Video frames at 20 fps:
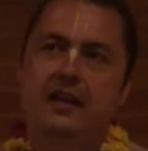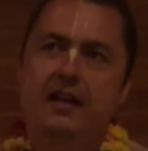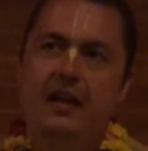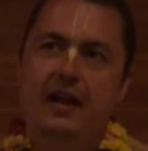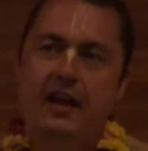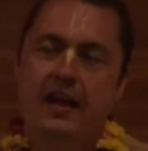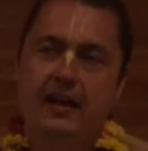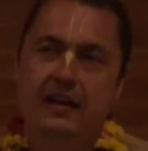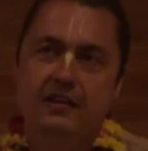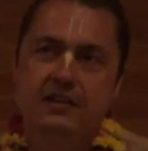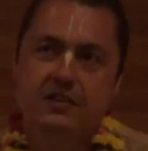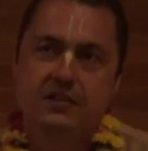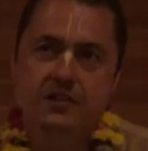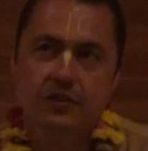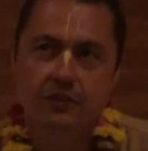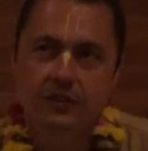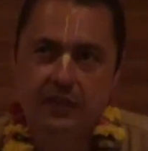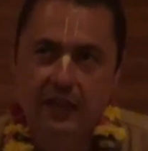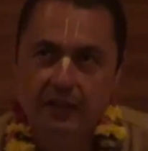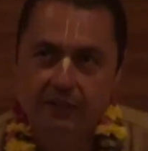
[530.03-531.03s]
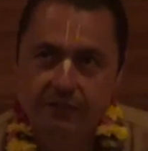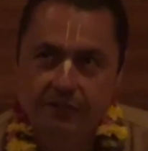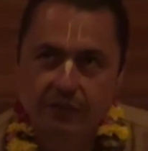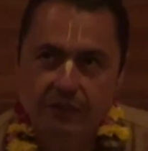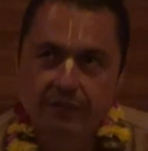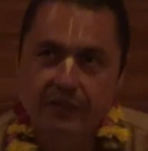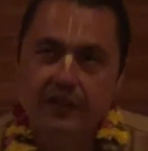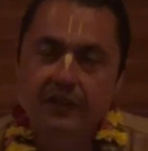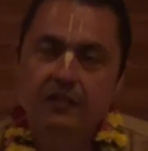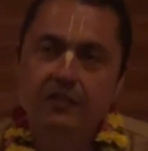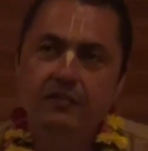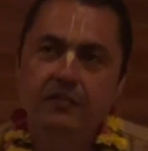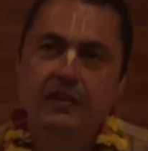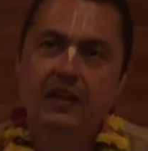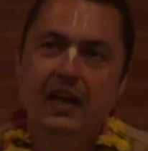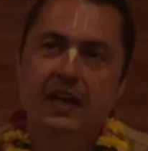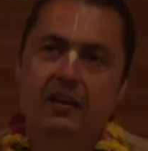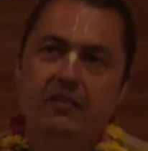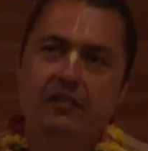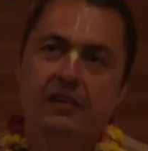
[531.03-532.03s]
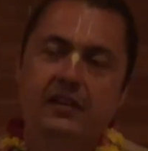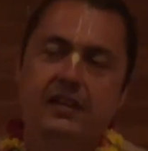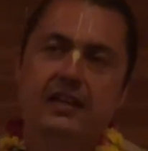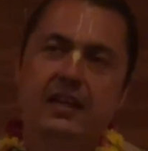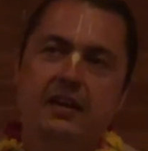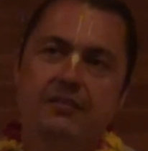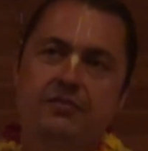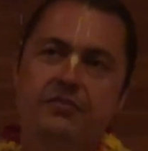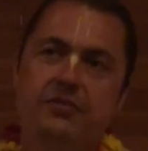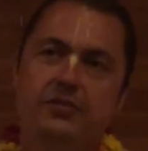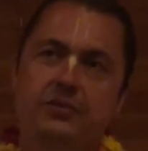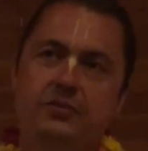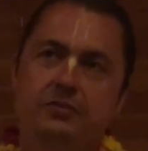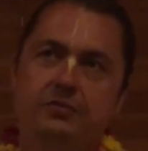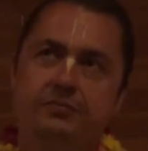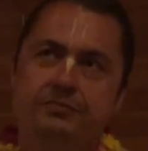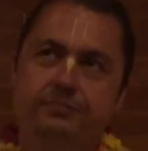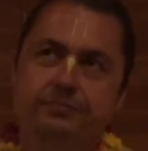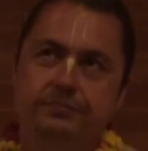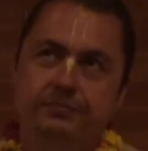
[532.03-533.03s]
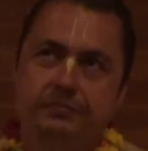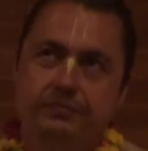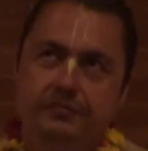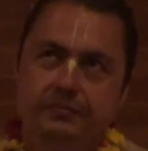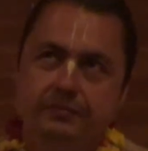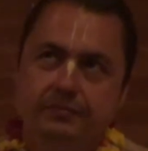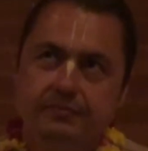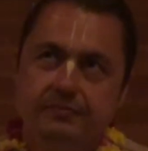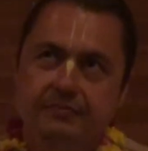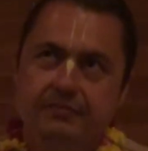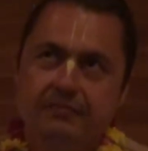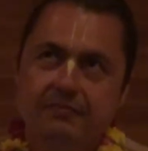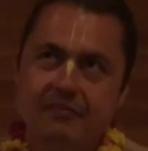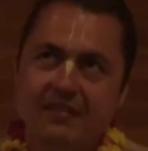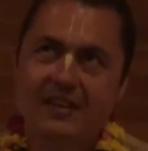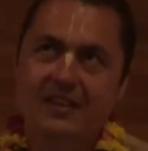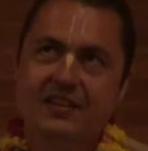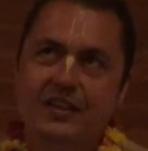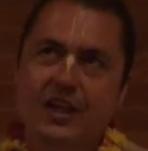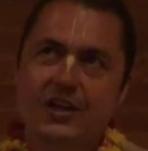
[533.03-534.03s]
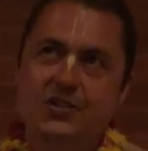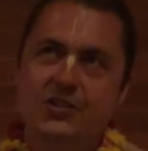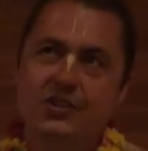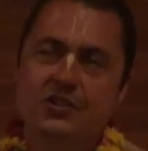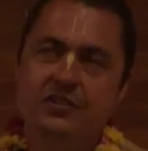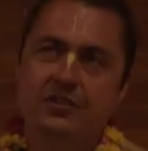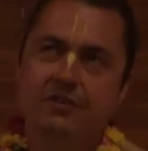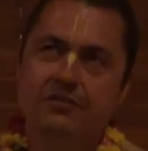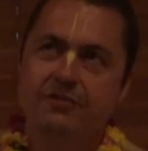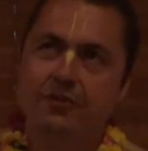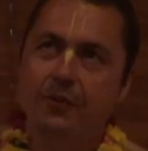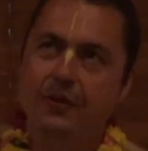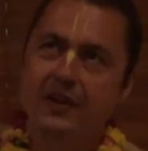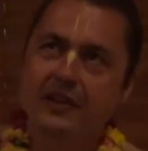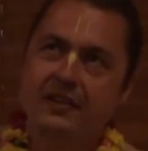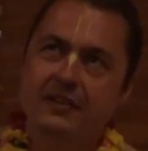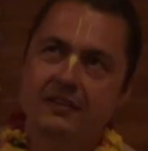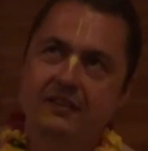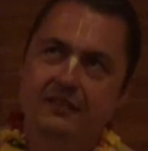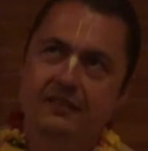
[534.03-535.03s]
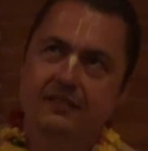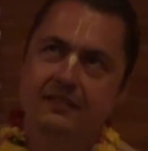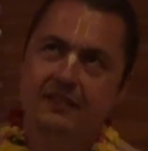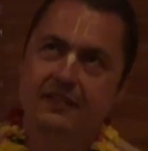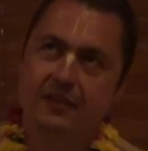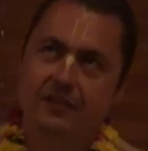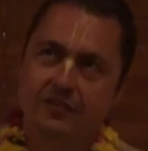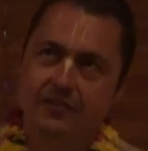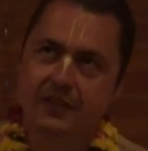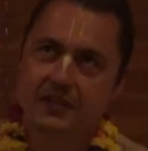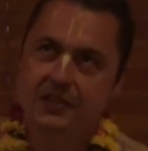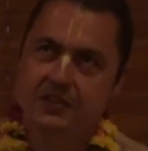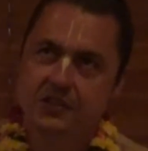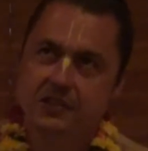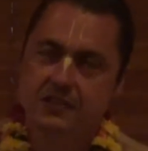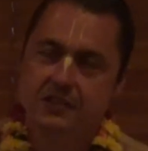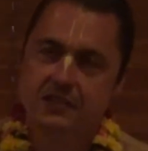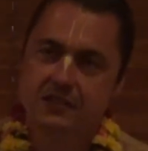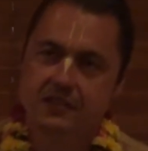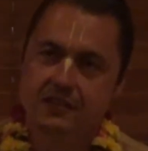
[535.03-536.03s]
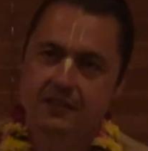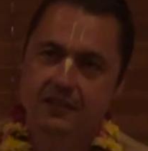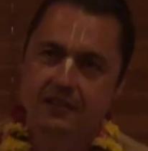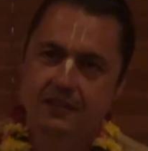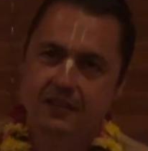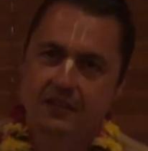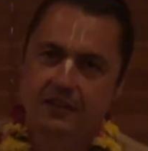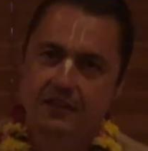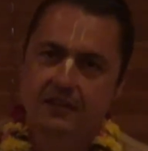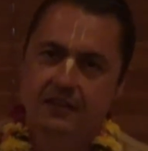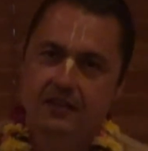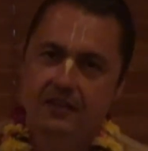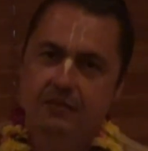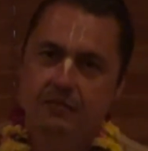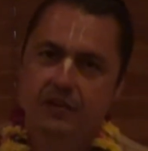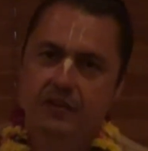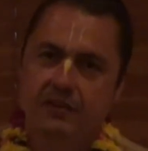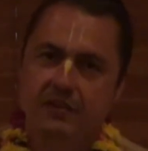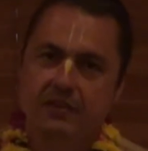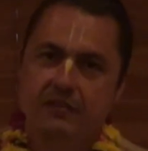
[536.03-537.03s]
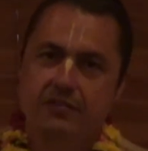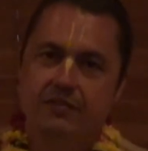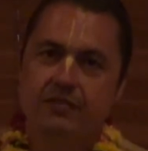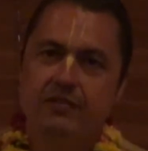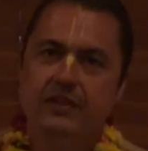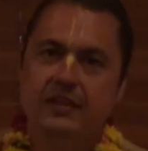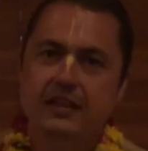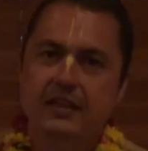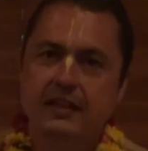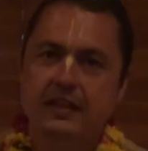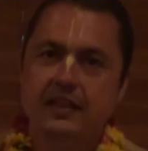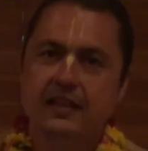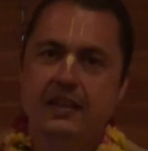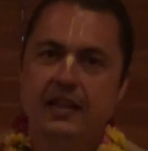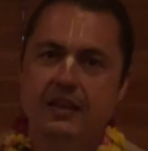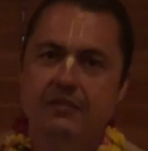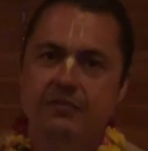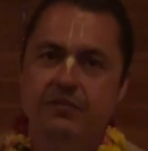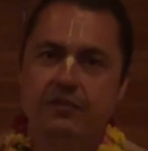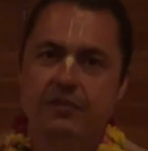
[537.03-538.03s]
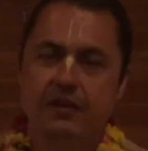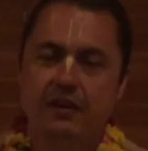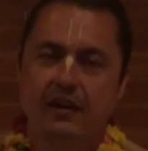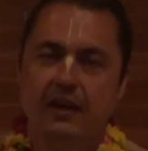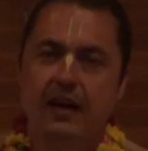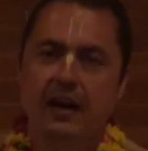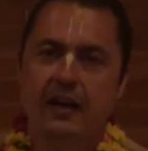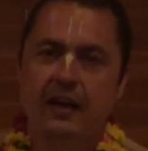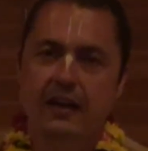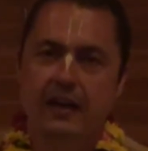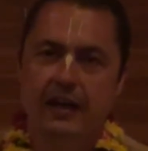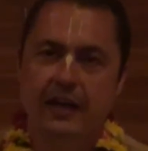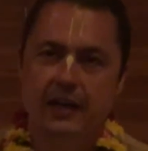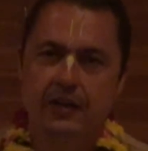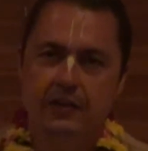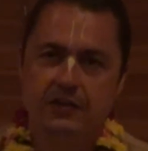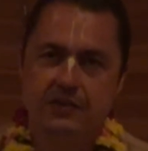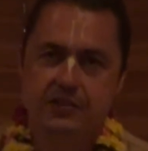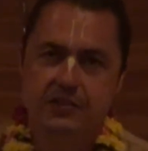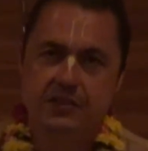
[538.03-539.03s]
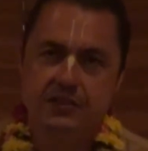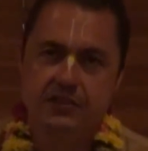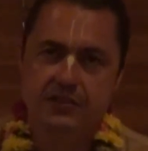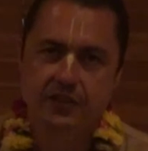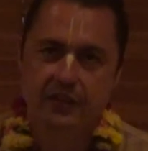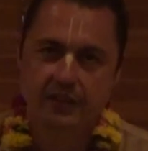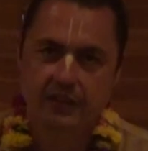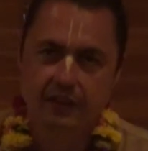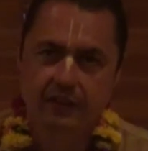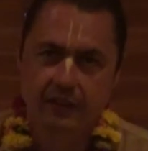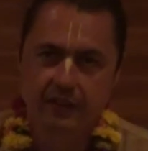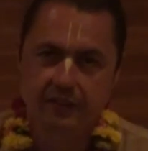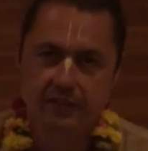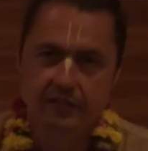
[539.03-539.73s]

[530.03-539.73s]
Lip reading: And so therefore we really have to not just avoid the offenses, but we really have to cry out sincerely.